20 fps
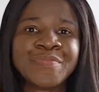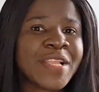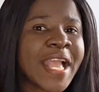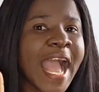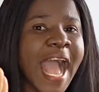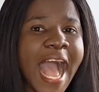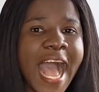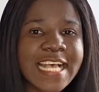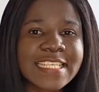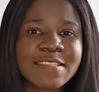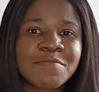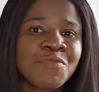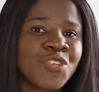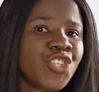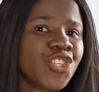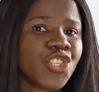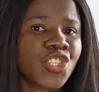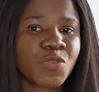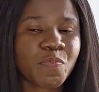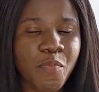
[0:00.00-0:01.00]
As much
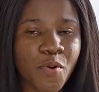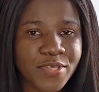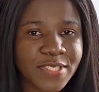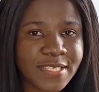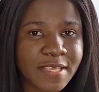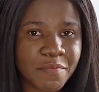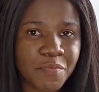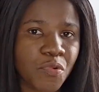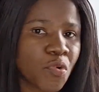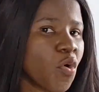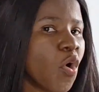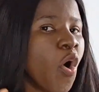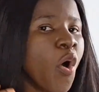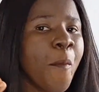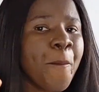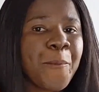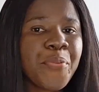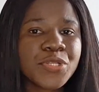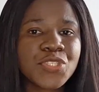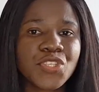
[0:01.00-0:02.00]
as possible,
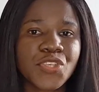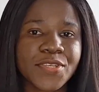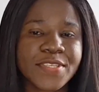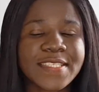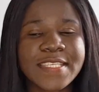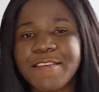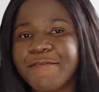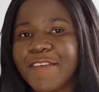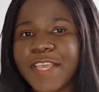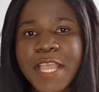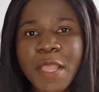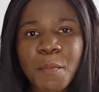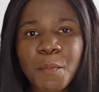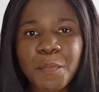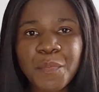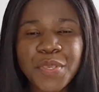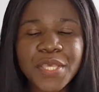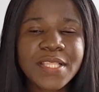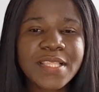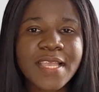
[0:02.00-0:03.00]
put your CV in
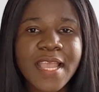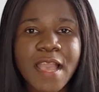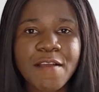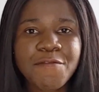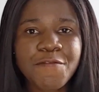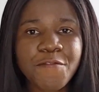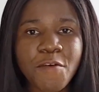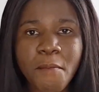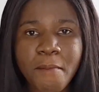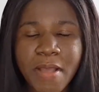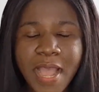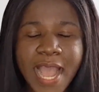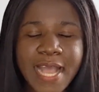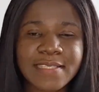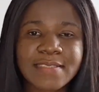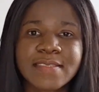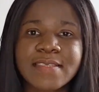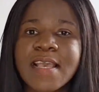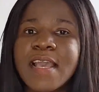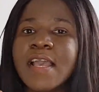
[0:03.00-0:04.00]
PDF format.
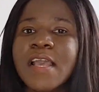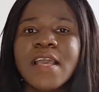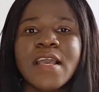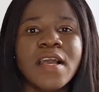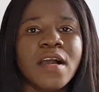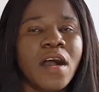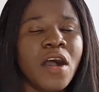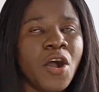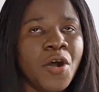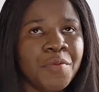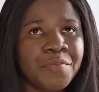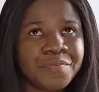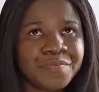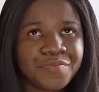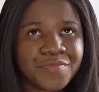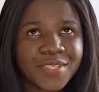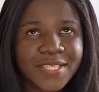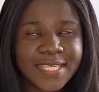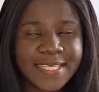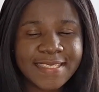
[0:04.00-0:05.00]

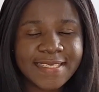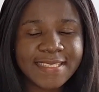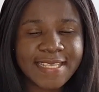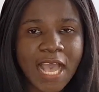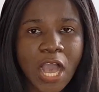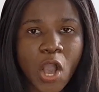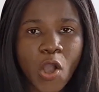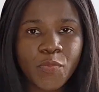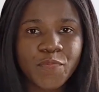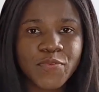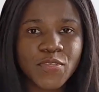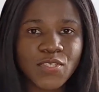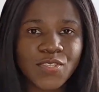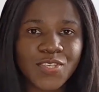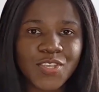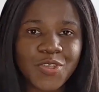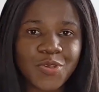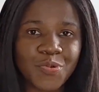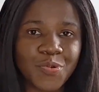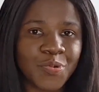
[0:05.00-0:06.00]
This helps
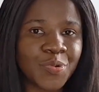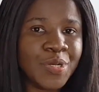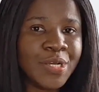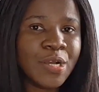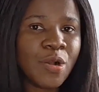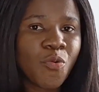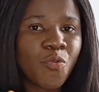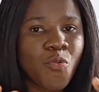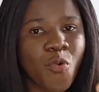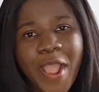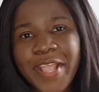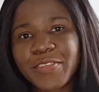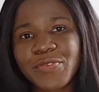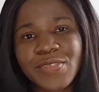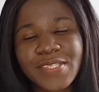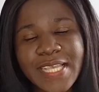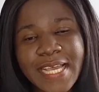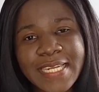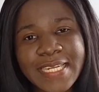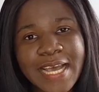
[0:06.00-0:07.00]
you when you
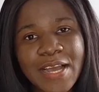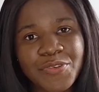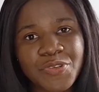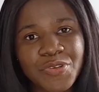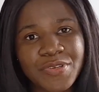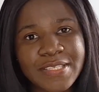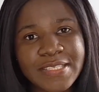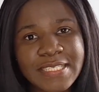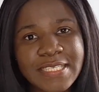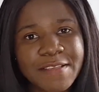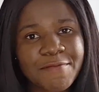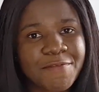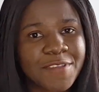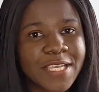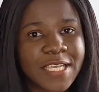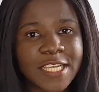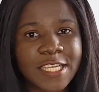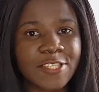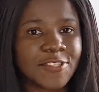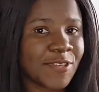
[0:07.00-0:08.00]
send out your CV,
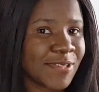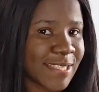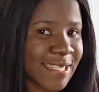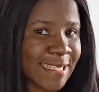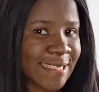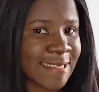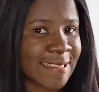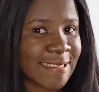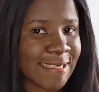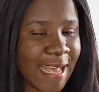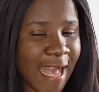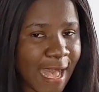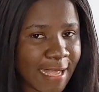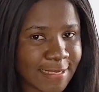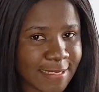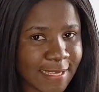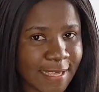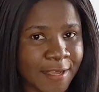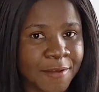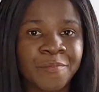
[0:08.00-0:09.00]
it doesn't
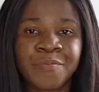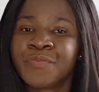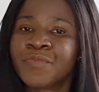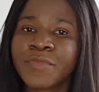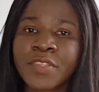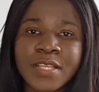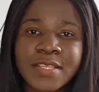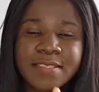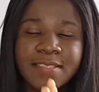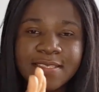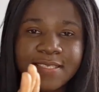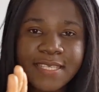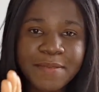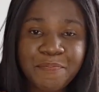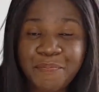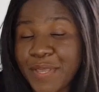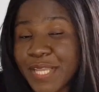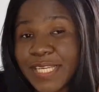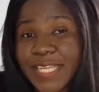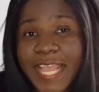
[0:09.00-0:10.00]
scatter. See,
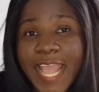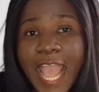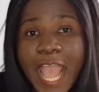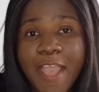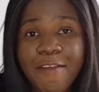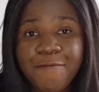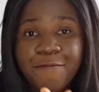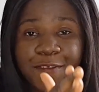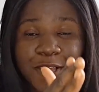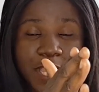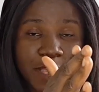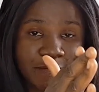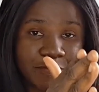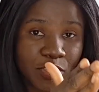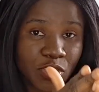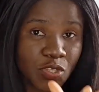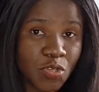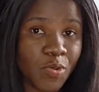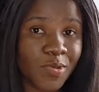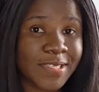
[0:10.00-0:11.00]
PDF keeps
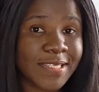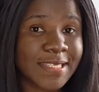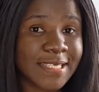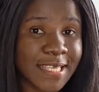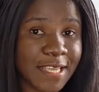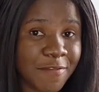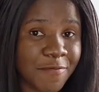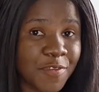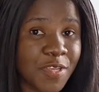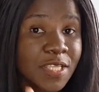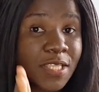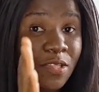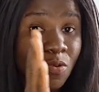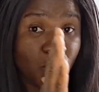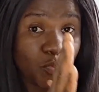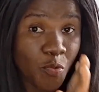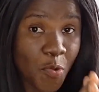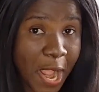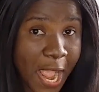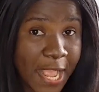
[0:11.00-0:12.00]
your CV the
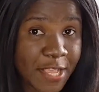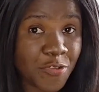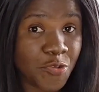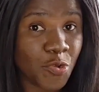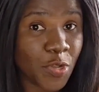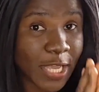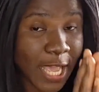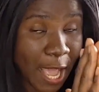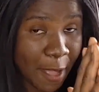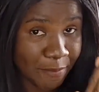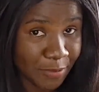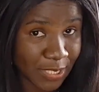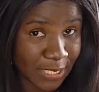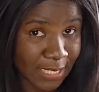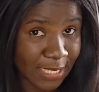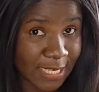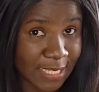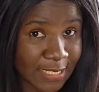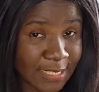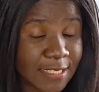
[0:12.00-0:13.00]
way you kept
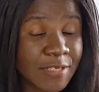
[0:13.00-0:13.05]
it,